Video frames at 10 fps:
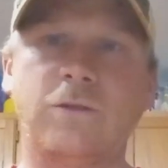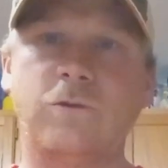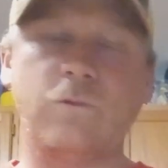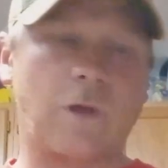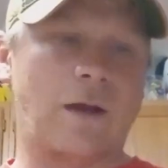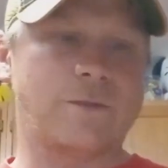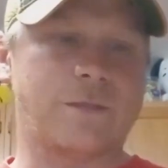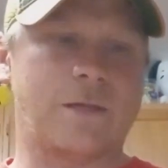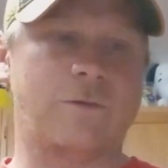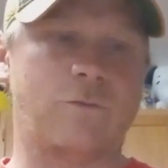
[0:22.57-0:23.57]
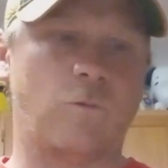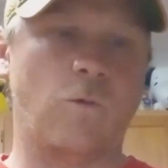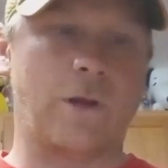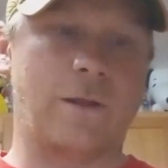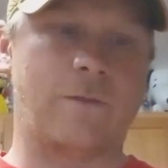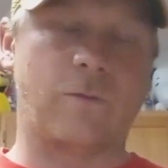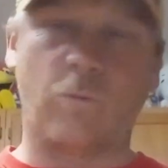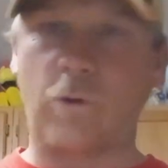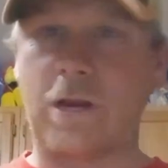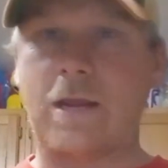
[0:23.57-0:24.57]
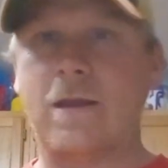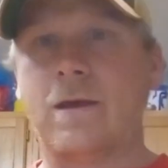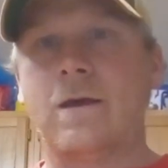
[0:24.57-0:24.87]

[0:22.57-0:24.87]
2023.